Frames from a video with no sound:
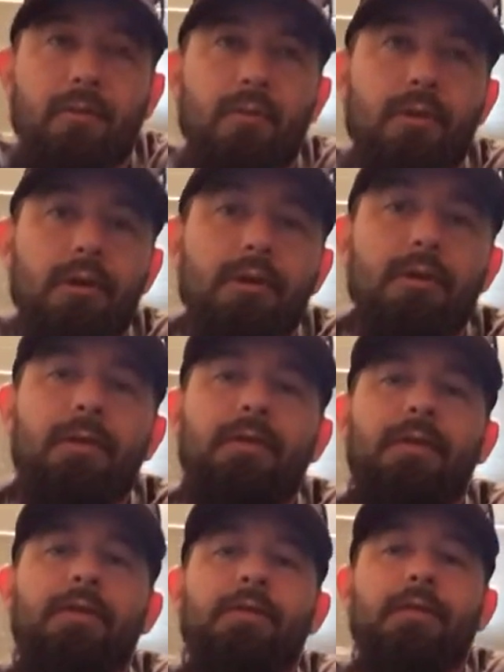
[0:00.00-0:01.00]
100
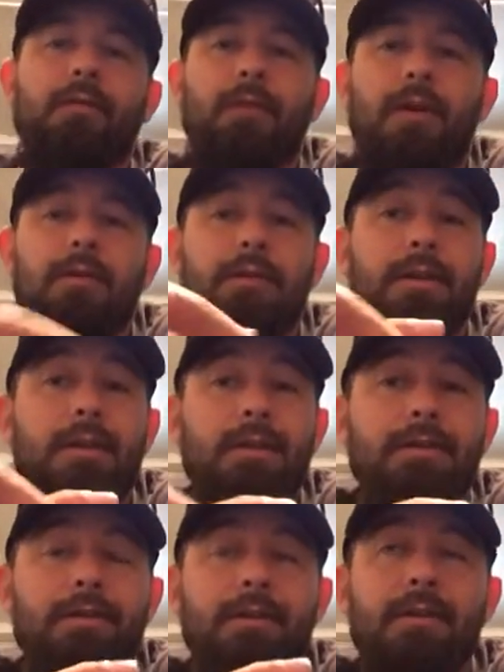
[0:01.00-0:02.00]
reviews fairly
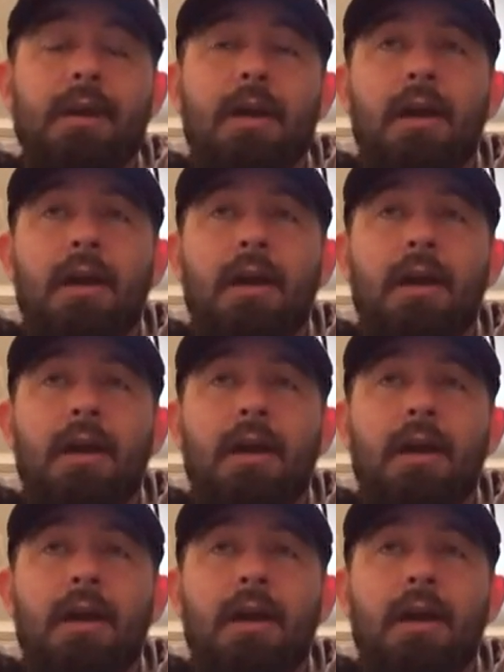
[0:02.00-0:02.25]
easy.